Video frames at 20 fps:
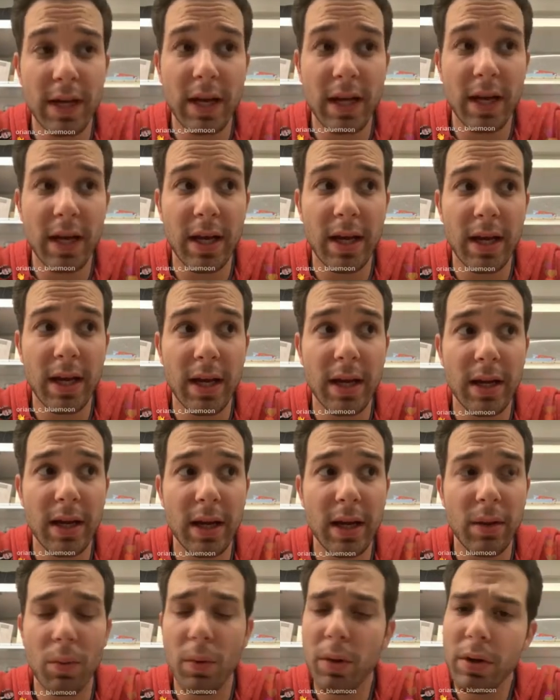and
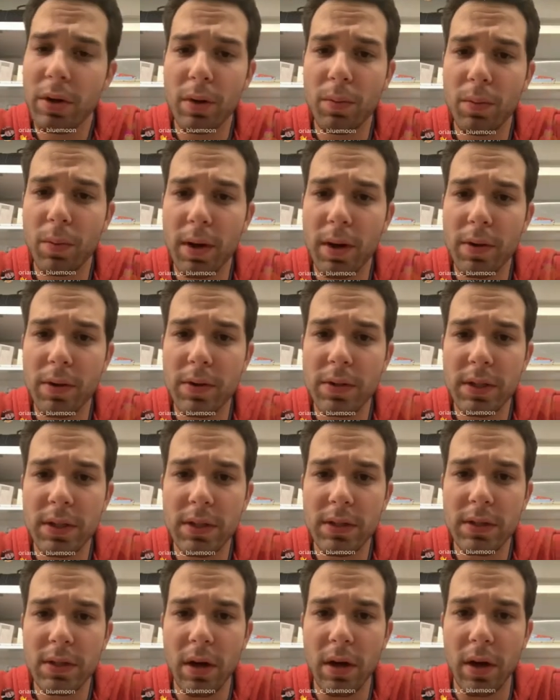I wonder where those
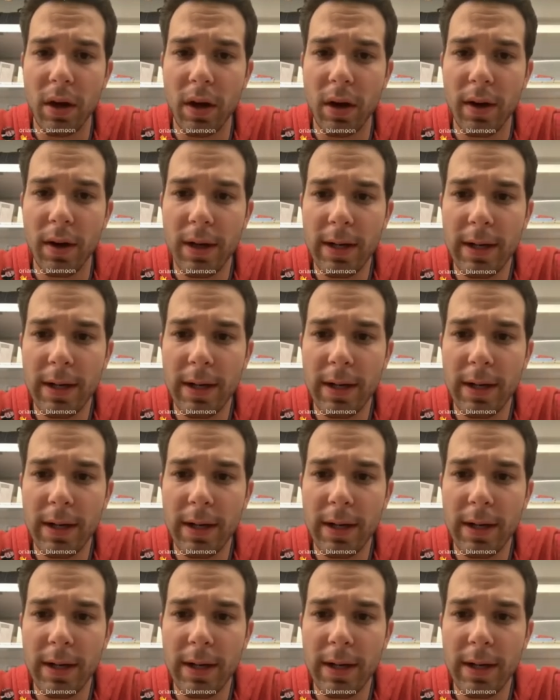scenes are.